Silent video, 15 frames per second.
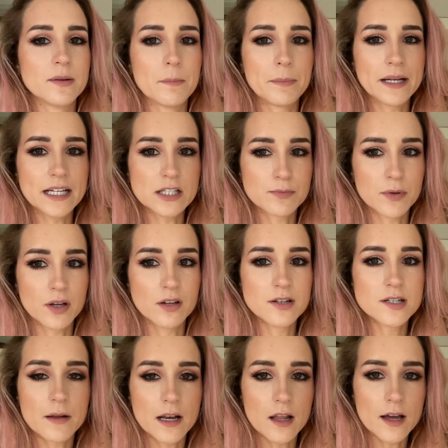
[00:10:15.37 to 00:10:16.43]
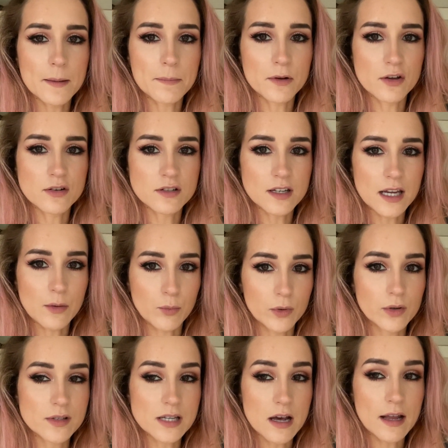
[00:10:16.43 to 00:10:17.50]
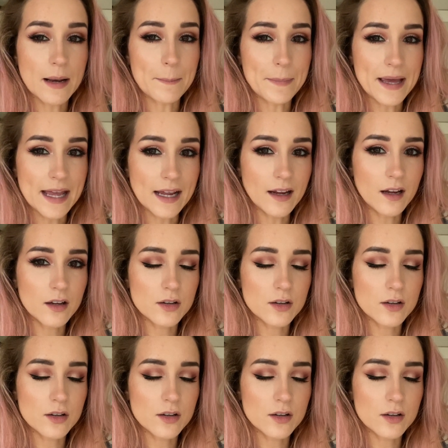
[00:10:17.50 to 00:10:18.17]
and bleach blonde. Light blonde, it will turn it pink.